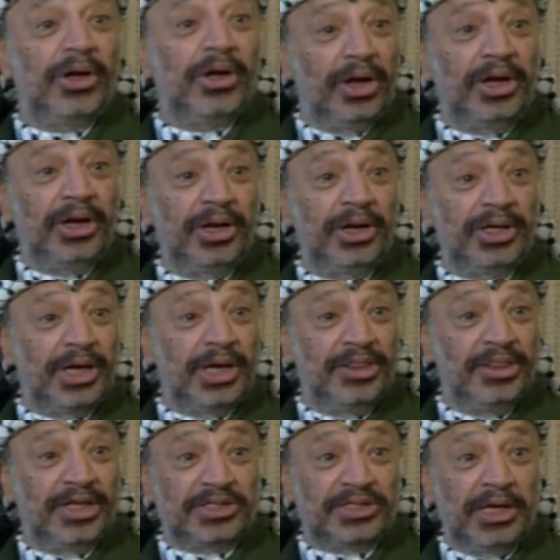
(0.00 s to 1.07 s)
in
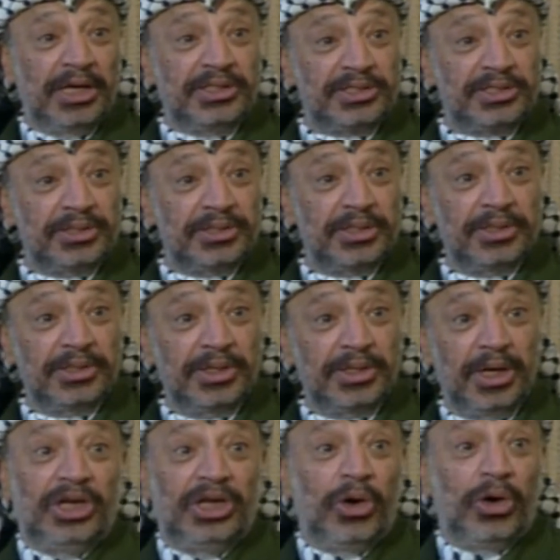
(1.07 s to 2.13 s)
the States,
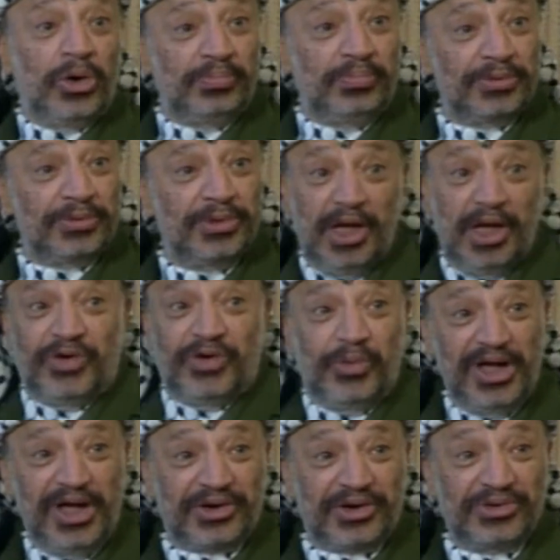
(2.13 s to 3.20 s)
in Europe,
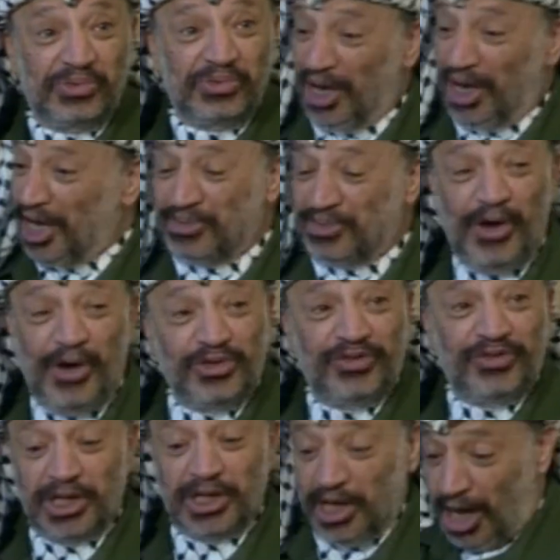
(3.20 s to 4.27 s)
everywhere. We are proud of
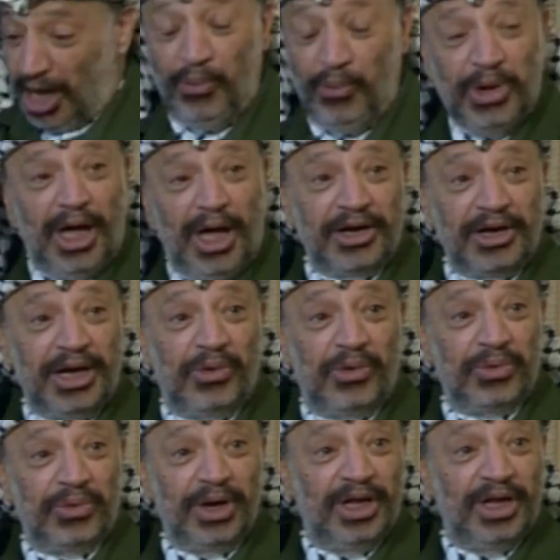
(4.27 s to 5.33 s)
it. How we are
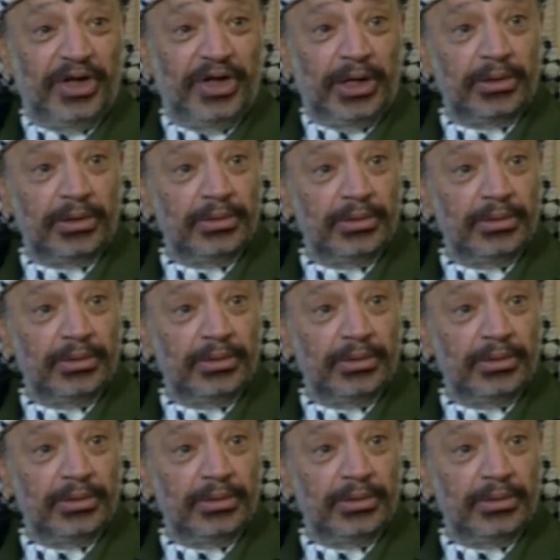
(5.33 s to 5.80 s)
now living.